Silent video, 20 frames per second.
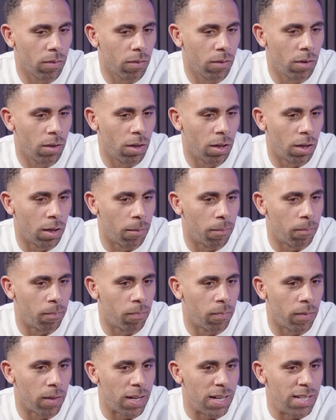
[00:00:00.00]

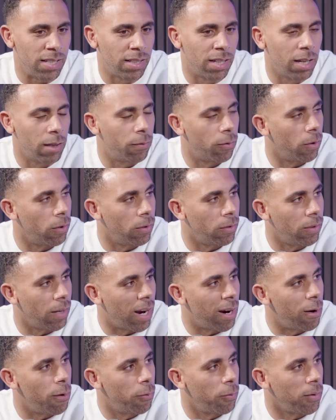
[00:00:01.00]
um, he's given
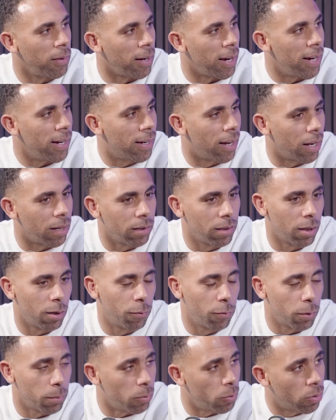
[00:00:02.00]
everything that he can to the
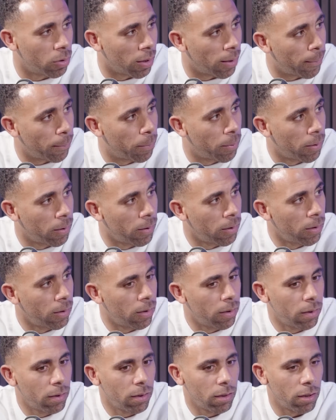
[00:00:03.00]
football club.
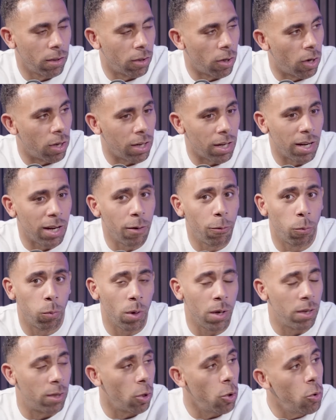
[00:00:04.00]
Yeah. You know, and if
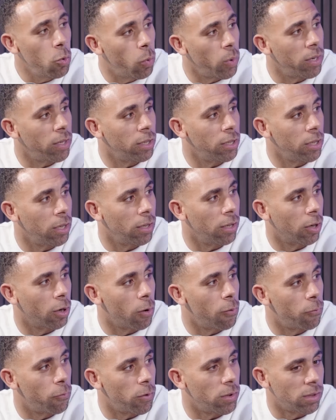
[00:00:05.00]
we do win the, the
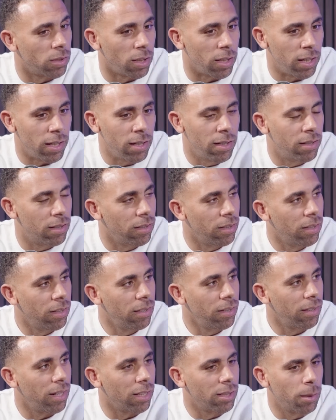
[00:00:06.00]
Conference League,
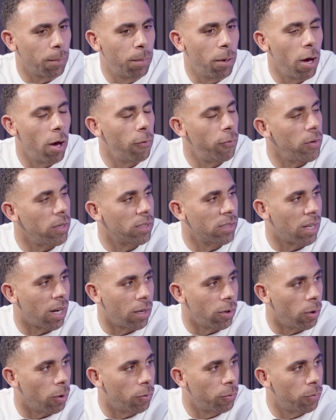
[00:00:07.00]
that's a perfect
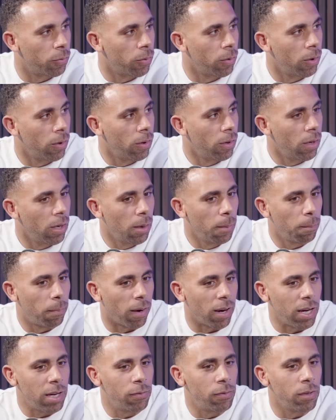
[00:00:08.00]
sign off. Mm.
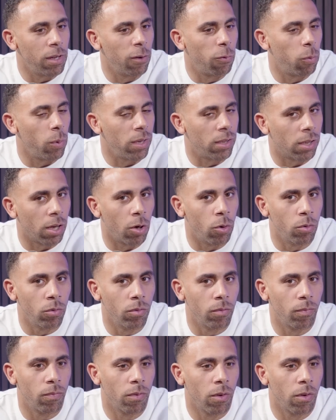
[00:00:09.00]
But even if we don't,